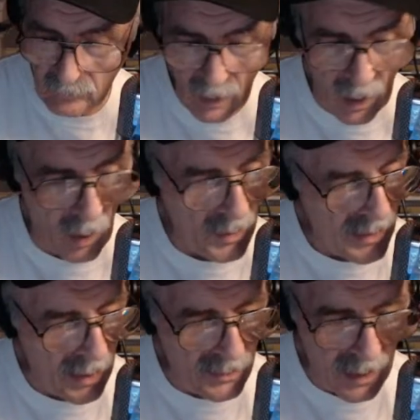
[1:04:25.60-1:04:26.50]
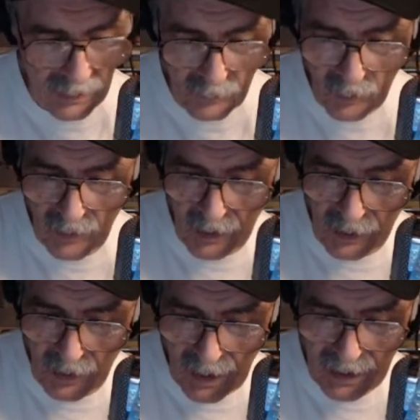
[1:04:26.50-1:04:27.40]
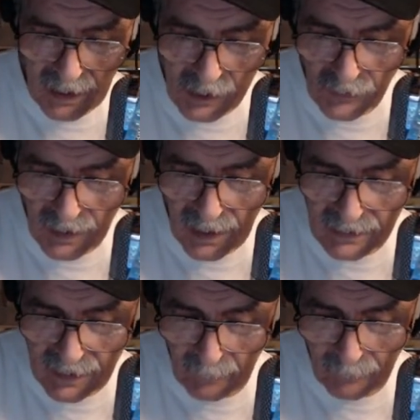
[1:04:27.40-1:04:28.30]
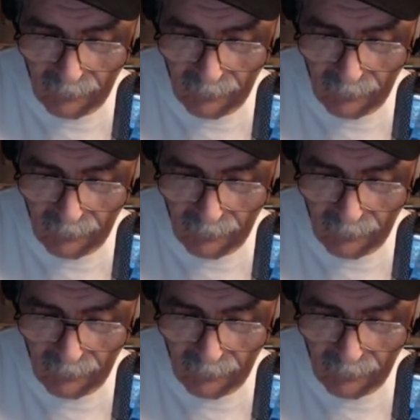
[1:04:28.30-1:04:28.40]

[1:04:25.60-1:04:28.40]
Oh, it sounds like. Well, very good. Anything else for that, Tom?